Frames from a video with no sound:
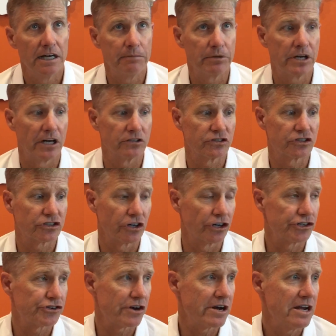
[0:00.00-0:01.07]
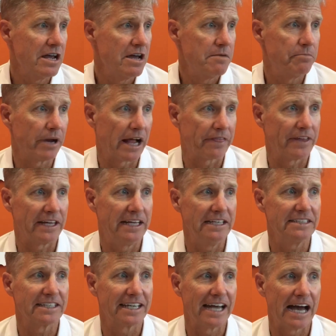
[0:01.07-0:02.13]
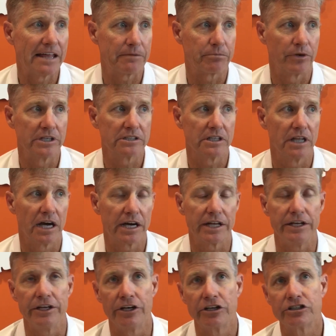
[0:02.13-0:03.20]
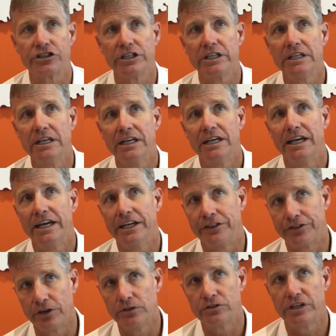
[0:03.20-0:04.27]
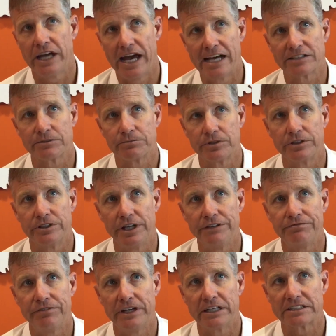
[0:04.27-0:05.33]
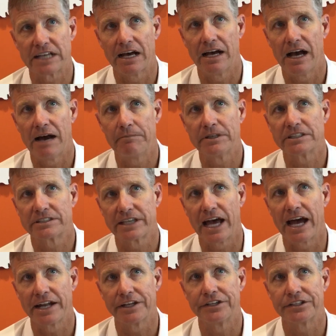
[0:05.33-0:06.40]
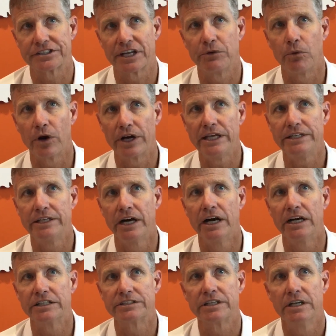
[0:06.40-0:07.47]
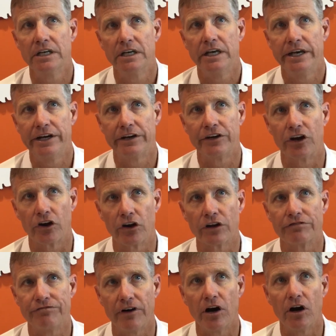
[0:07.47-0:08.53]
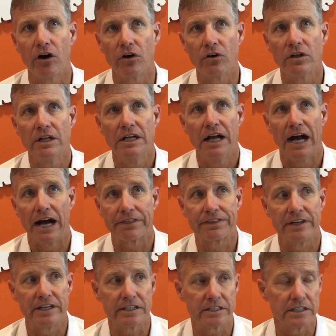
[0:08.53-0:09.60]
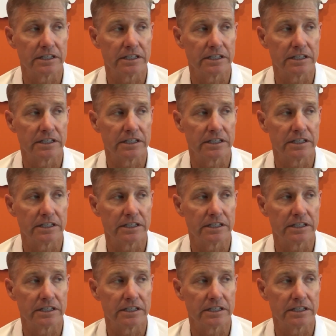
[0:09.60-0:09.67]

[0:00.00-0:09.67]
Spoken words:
because of surgery. But I think he's a guy that brings a lot of energy, enthusiasm to the defense. I'm excited to see what he does here in the early fall. I think